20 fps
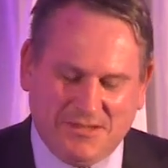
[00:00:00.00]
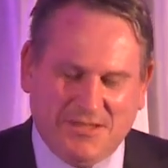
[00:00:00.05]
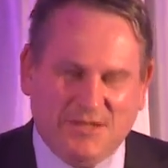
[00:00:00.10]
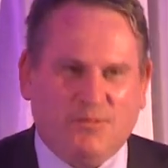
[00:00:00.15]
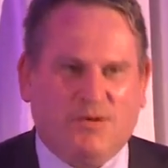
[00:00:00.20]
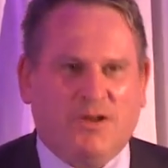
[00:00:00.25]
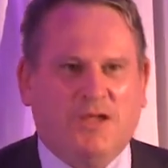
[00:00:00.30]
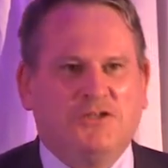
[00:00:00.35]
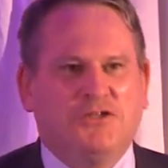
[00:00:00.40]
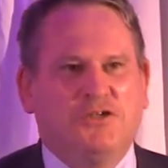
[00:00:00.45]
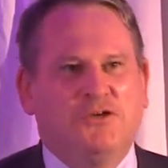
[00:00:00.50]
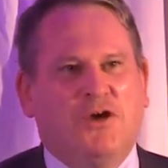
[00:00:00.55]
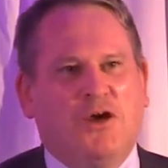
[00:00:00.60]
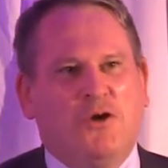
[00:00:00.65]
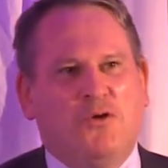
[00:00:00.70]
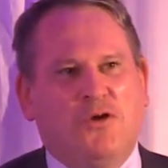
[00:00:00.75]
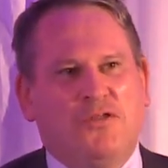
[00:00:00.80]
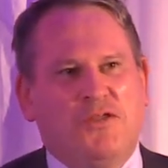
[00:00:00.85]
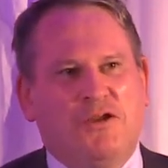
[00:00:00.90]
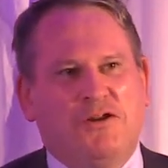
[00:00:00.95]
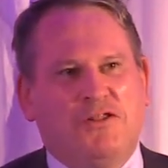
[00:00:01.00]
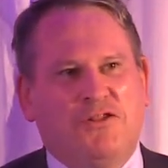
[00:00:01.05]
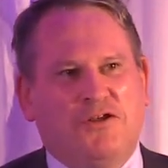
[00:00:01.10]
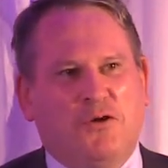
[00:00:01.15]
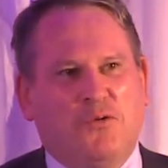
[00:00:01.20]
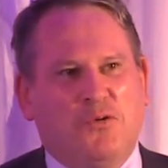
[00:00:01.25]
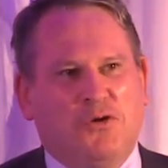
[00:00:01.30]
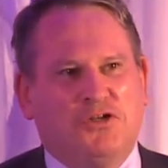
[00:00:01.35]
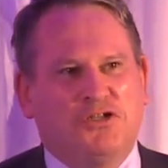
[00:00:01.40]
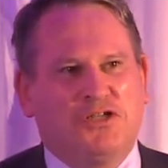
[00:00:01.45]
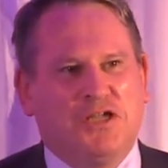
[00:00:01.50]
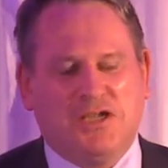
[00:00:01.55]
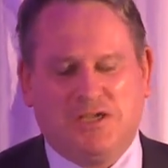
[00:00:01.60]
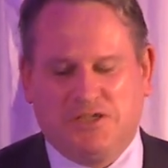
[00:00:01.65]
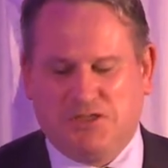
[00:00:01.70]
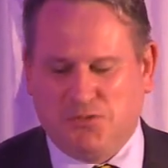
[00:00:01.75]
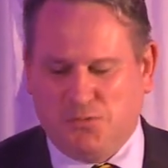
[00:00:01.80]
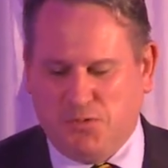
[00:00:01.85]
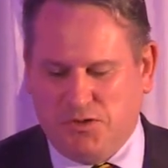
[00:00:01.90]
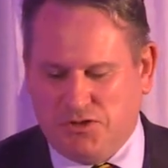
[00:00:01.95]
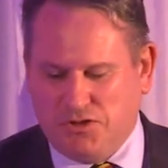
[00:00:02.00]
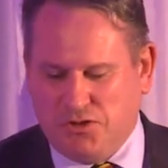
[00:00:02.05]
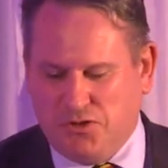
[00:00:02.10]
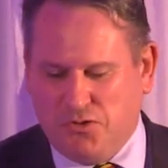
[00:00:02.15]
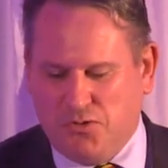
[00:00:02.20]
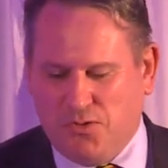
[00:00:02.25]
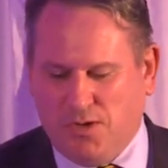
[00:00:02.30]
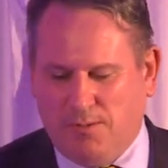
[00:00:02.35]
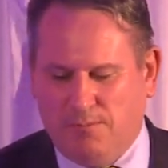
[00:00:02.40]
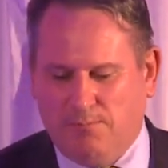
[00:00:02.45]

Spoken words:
Well, the only thing I would say is that we do